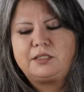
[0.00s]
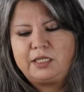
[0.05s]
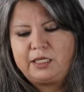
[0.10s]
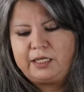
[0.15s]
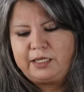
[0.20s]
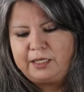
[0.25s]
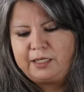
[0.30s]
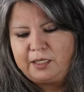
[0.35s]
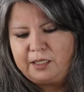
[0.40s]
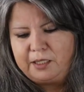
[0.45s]

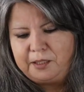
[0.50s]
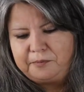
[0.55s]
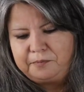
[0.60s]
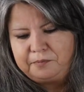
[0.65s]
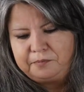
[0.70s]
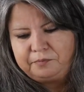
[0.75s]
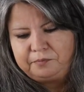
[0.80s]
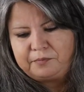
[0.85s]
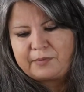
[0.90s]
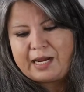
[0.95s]
the uh,
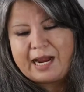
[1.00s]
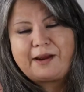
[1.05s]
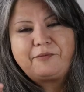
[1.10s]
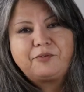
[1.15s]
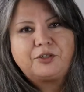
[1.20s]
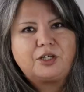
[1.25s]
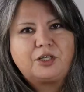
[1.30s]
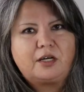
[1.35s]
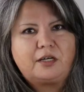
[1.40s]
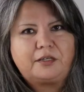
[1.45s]

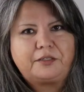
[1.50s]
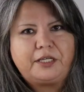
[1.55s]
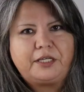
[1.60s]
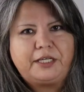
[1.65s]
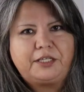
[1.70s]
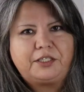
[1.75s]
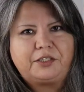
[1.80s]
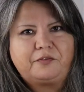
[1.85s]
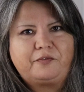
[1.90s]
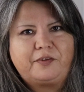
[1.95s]
iron-on
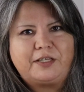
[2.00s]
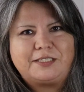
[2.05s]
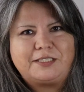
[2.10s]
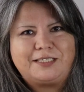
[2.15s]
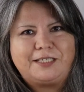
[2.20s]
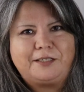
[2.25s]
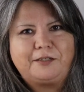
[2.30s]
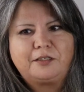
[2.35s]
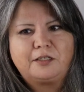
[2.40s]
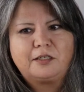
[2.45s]

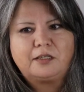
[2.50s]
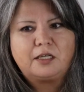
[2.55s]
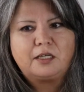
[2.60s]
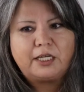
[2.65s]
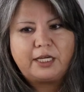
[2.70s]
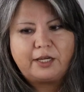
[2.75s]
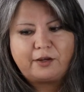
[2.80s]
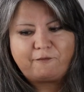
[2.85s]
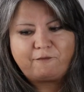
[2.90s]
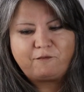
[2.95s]
interfacing
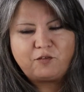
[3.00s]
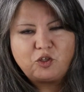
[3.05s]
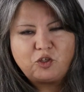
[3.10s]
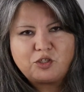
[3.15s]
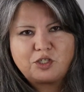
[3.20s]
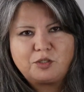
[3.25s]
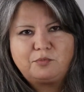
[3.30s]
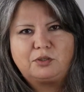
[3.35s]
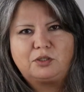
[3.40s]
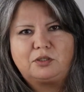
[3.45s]

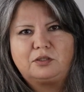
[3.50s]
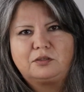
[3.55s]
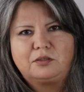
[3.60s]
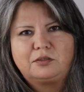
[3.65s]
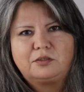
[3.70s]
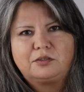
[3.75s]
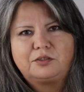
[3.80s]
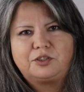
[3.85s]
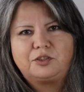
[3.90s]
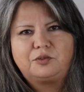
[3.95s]
fusible
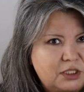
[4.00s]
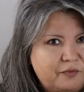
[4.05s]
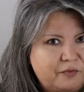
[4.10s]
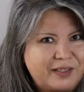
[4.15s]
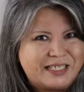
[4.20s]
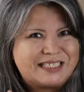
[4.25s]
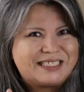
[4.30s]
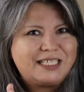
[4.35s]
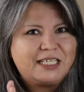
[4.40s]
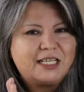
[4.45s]

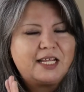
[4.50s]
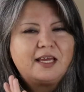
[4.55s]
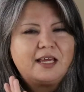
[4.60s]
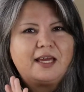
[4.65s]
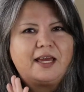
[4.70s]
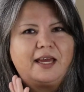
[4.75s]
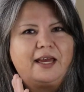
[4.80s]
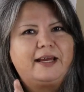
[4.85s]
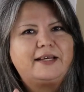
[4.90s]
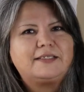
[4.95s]
interfacing,
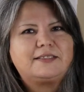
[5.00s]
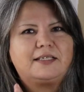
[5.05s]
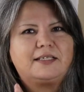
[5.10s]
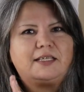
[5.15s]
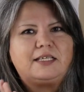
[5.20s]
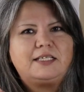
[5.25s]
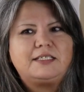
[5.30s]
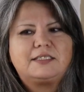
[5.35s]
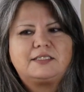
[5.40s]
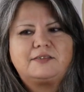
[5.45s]
has
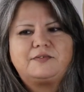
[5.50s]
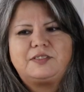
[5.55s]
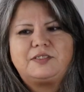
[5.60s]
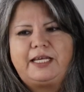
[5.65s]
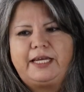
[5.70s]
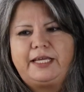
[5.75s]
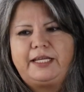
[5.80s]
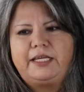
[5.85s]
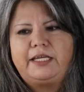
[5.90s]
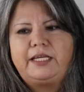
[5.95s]

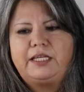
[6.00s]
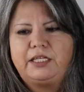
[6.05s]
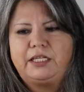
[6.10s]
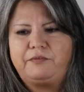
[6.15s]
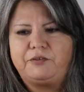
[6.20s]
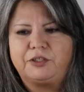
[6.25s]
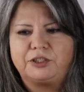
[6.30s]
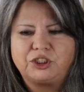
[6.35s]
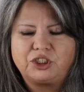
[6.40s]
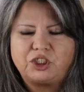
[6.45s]
adhesives in it, and
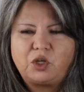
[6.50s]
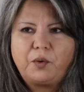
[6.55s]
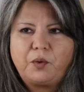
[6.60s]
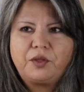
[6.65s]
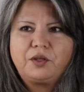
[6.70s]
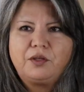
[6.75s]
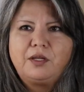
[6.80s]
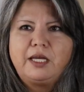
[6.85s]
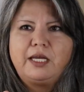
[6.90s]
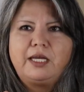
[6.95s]
if you're
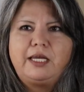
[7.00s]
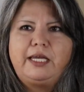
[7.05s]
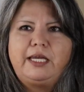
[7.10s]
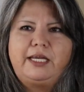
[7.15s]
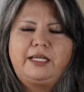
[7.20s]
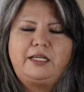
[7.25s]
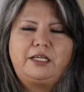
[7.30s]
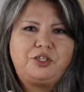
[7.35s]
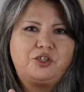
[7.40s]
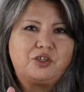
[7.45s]
sewing
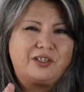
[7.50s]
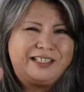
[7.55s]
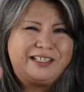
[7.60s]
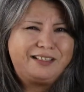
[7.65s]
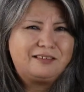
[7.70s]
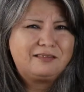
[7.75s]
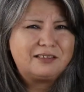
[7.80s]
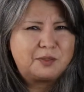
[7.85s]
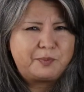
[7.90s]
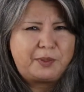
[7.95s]
it and your
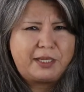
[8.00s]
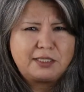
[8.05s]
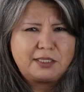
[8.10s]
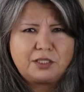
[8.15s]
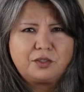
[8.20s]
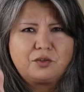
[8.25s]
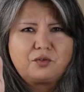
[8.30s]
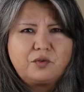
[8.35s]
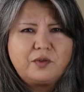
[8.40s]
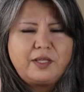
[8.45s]
needle is
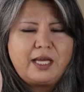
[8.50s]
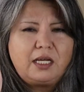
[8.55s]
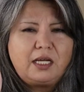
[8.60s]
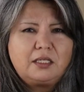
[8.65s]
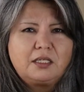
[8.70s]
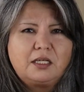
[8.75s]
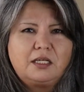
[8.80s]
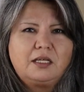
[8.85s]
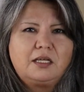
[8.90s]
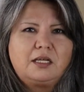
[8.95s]
passing through
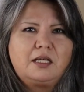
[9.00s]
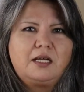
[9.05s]
that,